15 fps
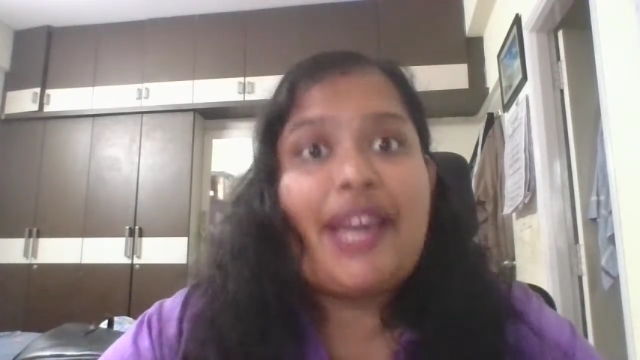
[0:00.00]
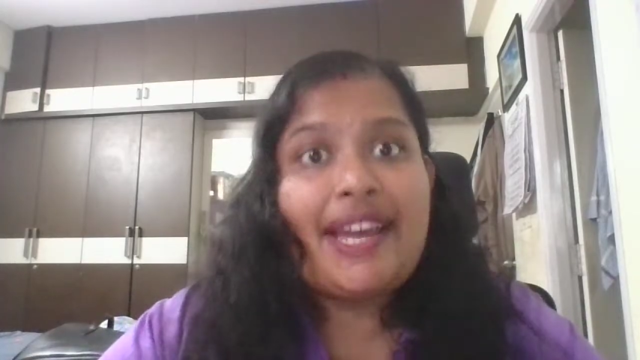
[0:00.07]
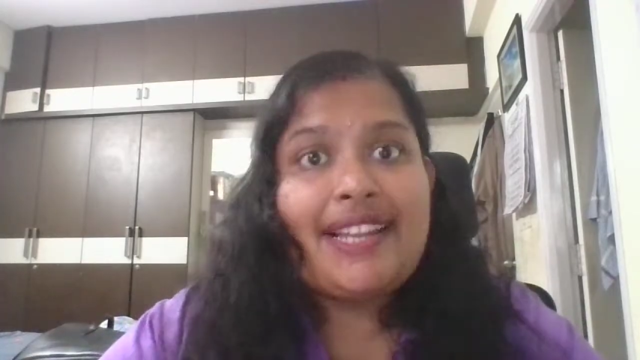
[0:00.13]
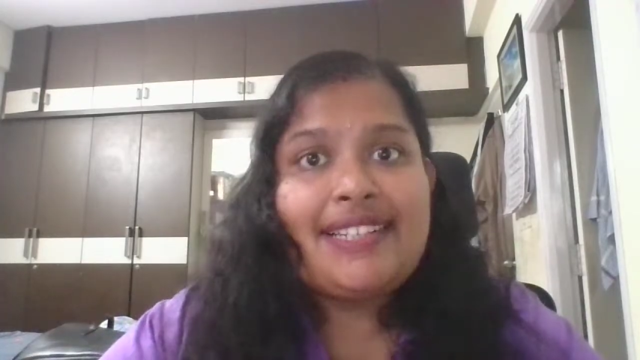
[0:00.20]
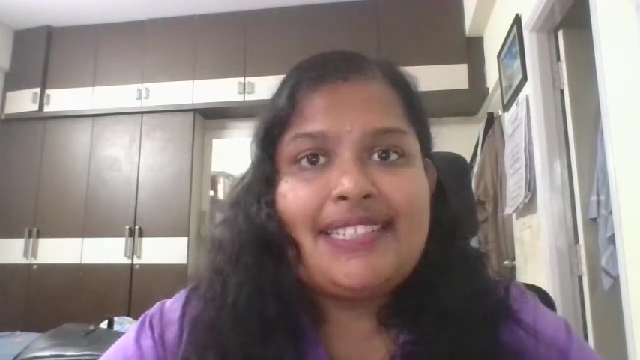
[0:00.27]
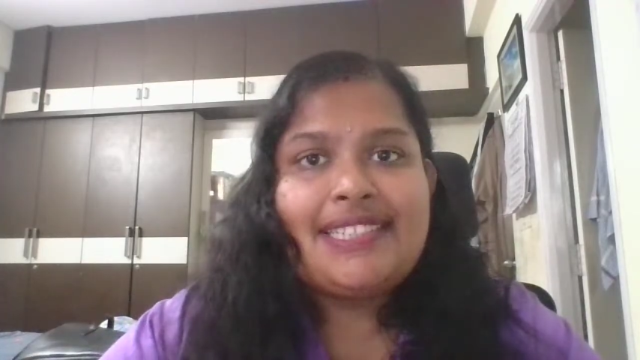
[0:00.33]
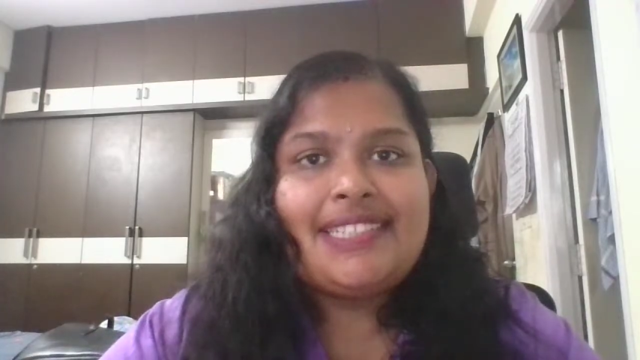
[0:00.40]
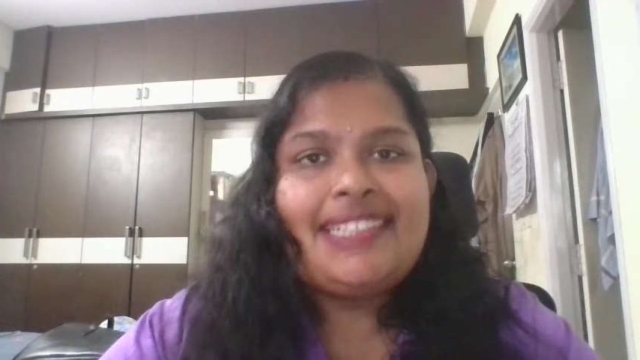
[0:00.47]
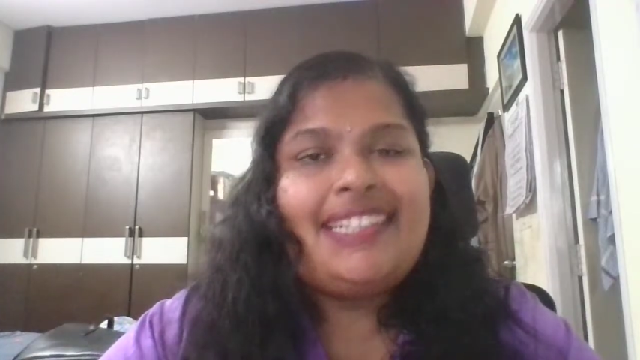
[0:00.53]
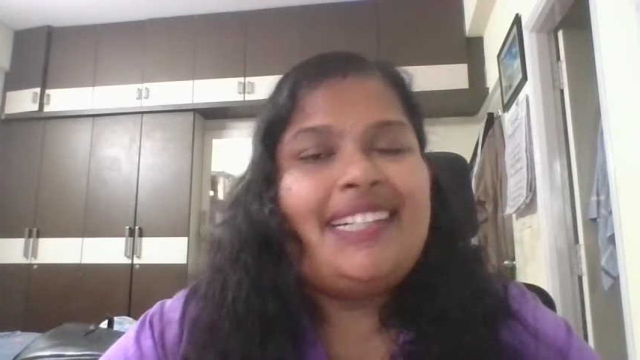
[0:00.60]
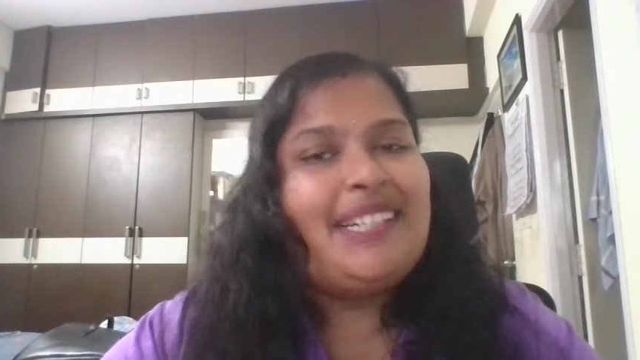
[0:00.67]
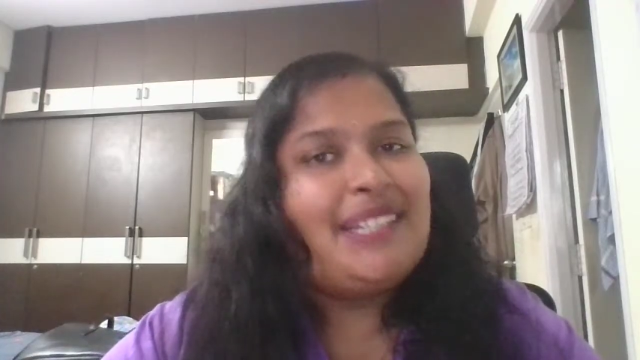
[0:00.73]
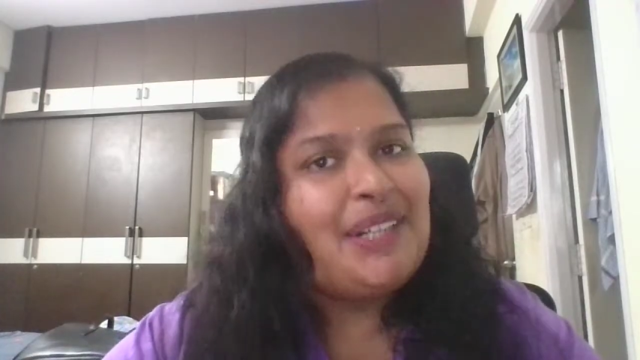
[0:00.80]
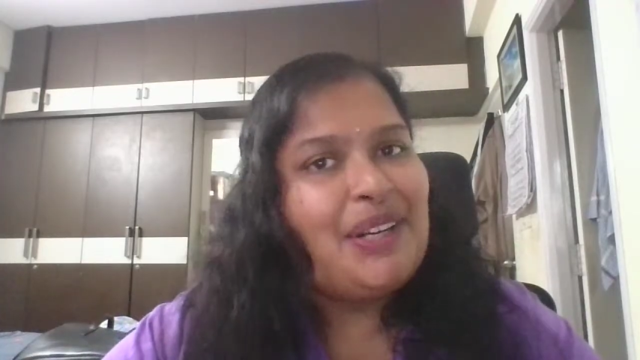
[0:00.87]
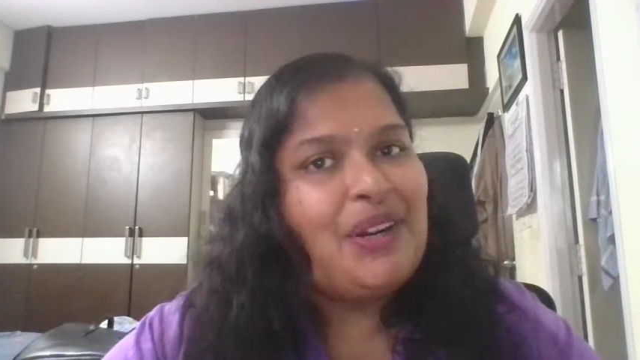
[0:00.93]
get
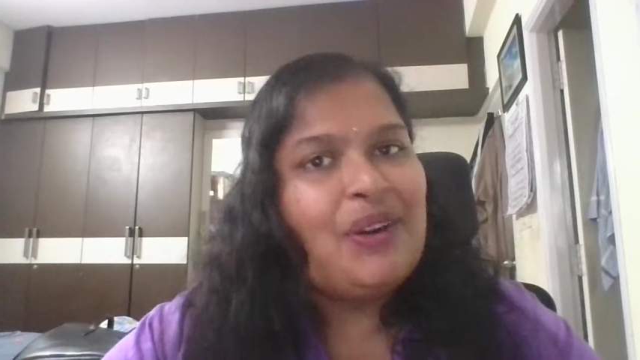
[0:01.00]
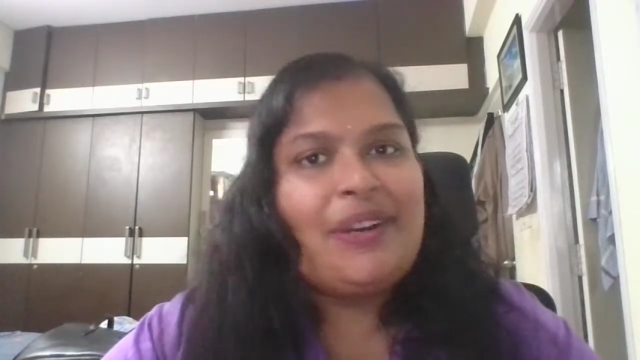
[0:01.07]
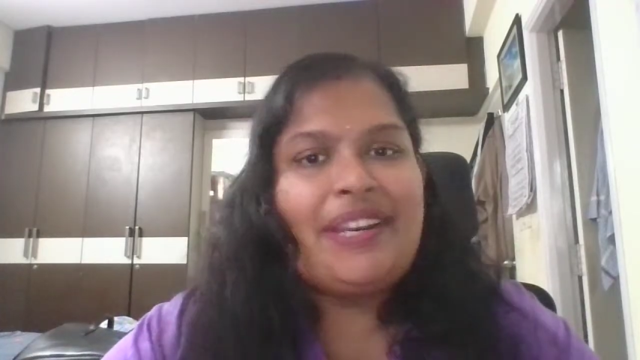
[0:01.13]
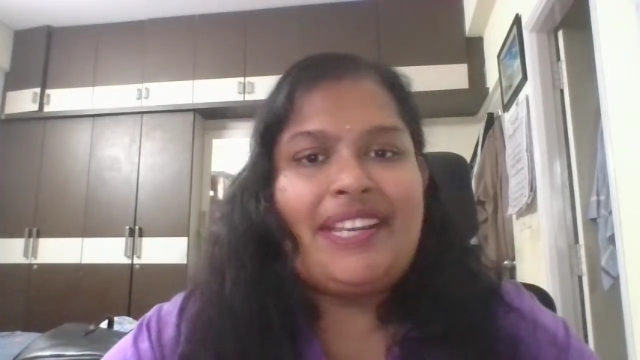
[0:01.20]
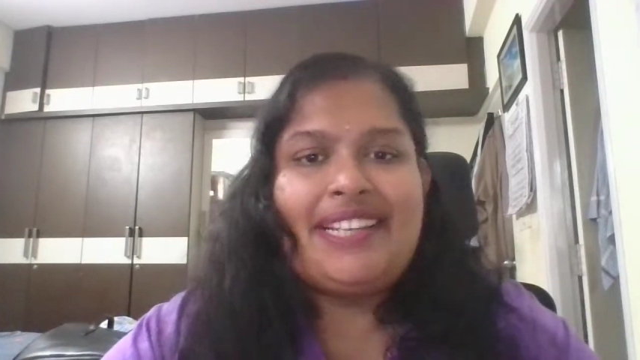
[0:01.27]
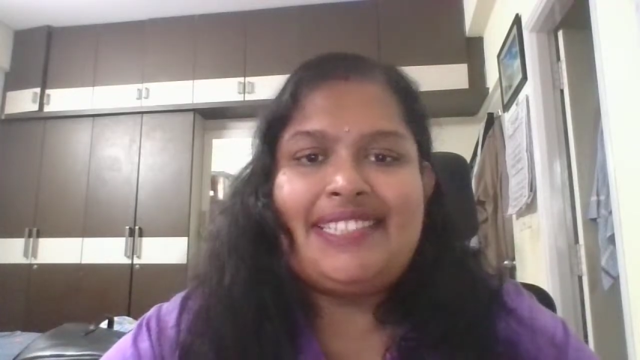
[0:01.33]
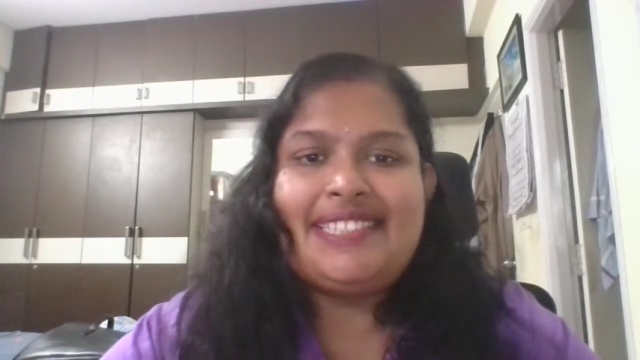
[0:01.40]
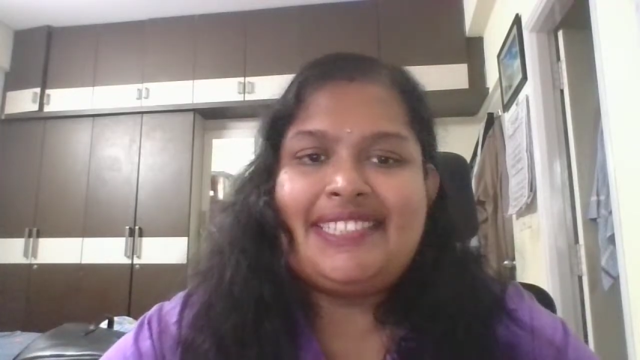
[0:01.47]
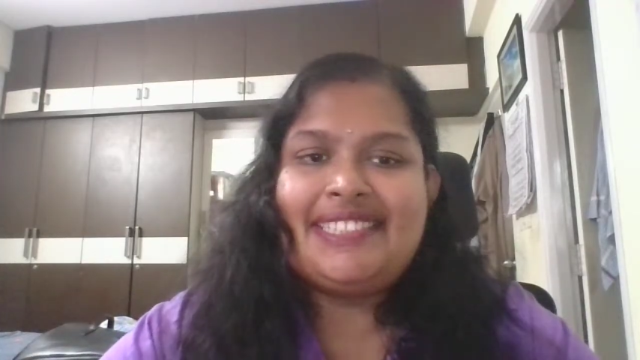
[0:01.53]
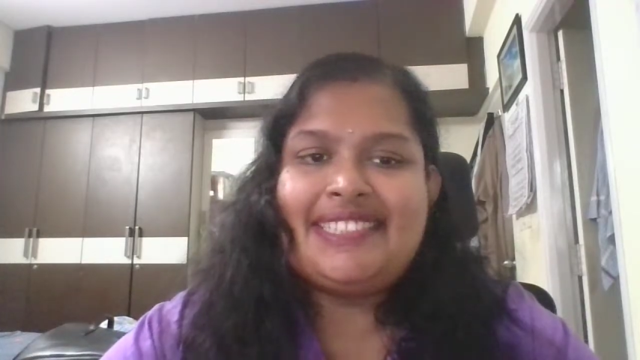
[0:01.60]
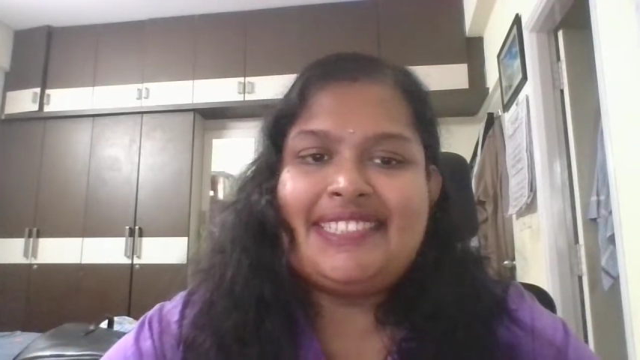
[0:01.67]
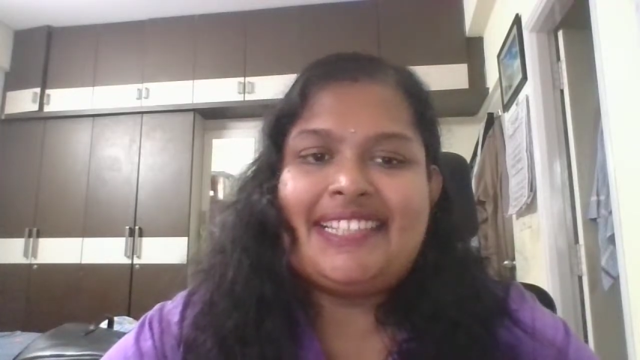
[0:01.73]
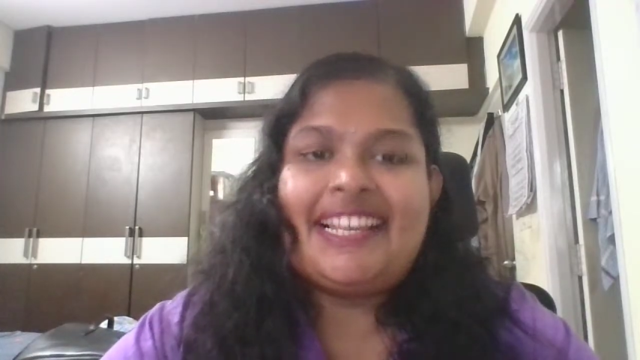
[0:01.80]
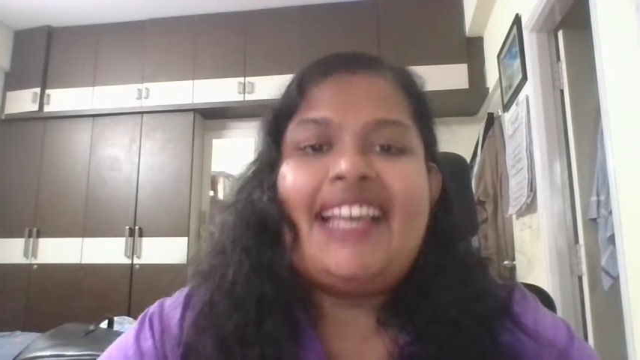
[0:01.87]
a notice.